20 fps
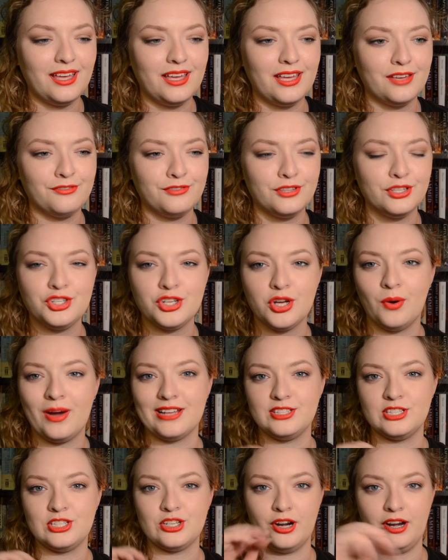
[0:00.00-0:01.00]
if the show
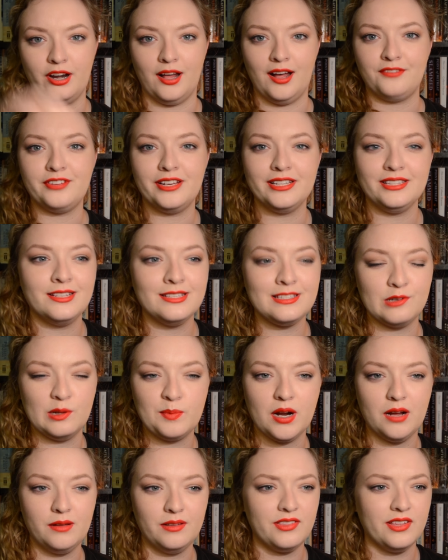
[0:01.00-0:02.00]
had started off like this, I would
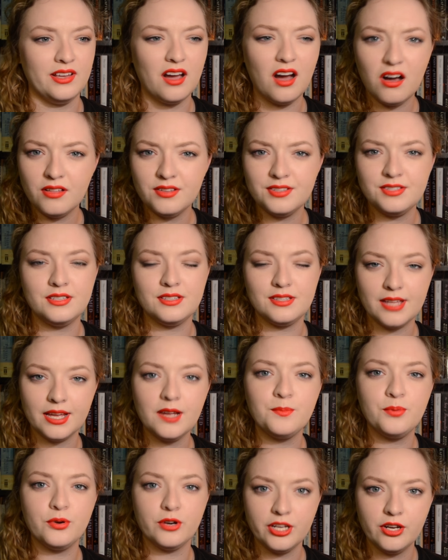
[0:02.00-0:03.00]
probably think, oh, this is like
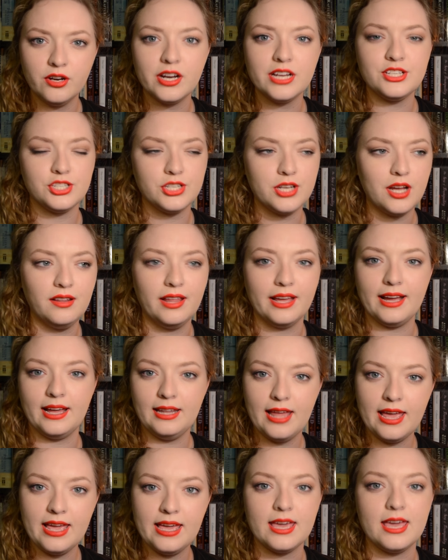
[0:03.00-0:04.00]
a pretty great show, like I
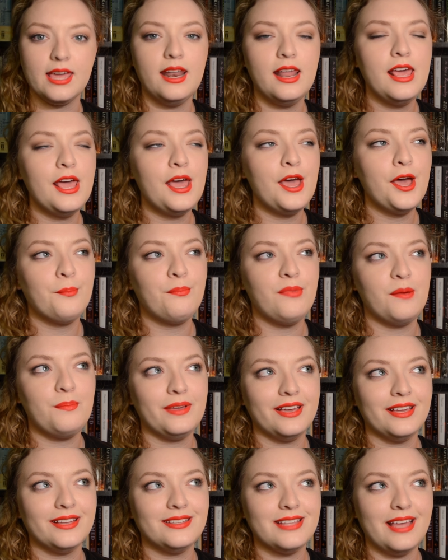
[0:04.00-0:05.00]
like it. But
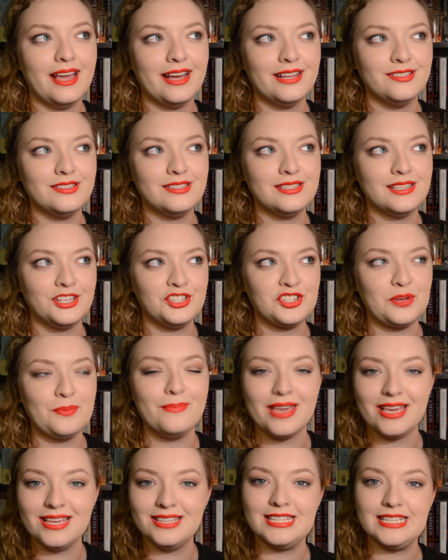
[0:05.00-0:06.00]
because they had such
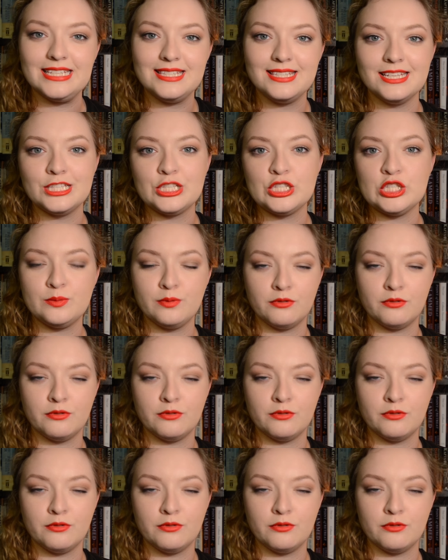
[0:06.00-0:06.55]
amazing seasons